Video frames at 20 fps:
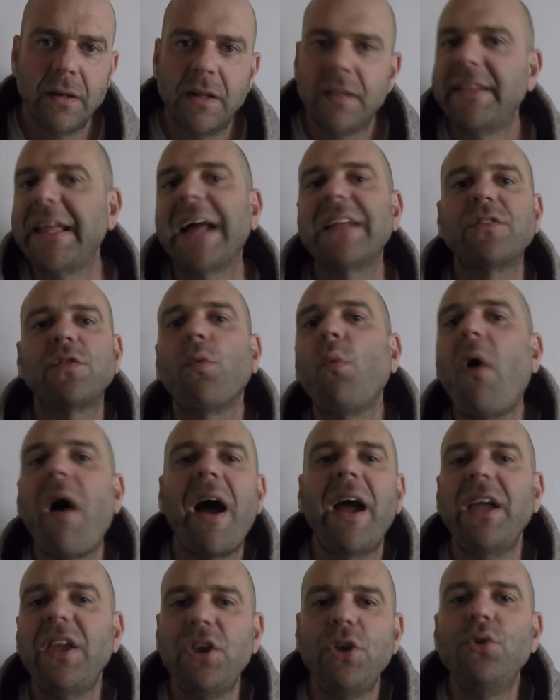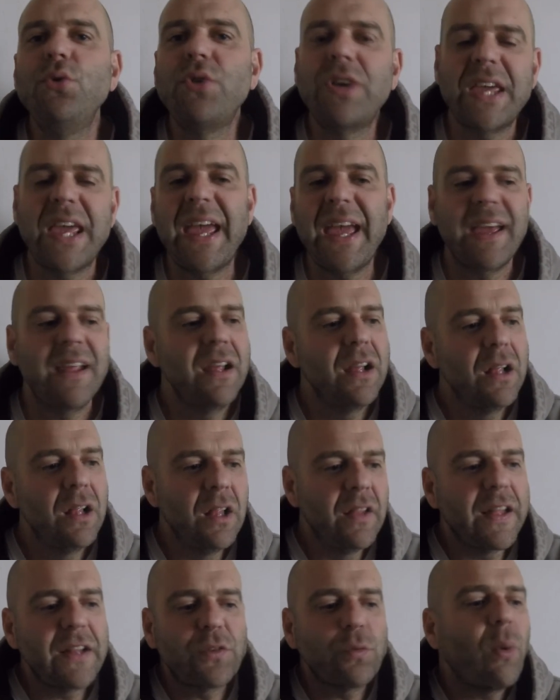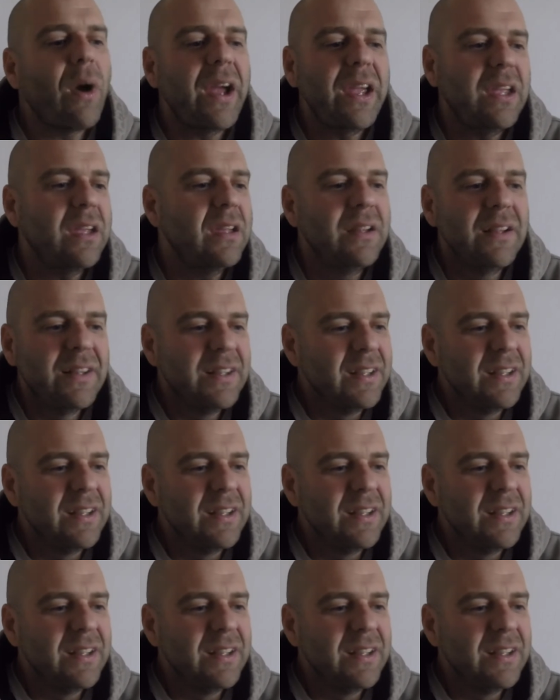That's why you can't, that's why,